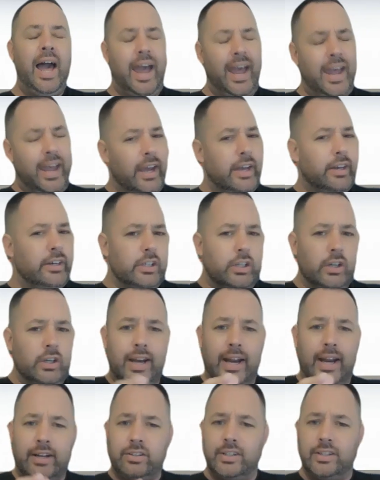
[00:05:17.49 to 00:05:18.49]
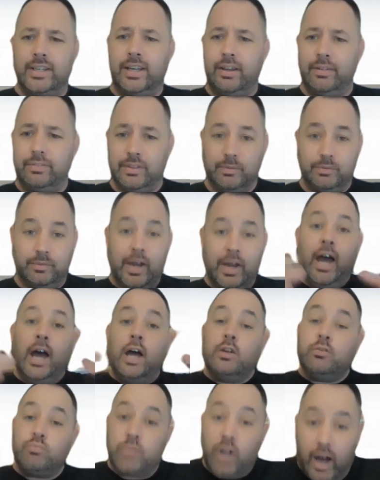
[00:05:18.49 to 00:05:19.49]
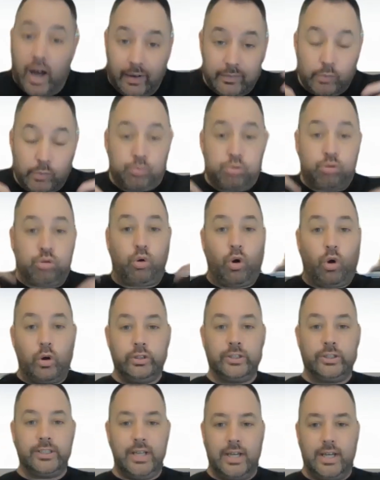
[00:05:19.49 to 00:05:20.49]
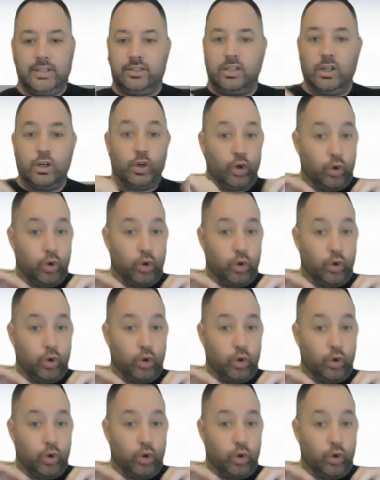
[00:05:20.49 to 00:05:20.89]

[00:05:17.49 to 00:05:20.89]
and you can actually give them time to process,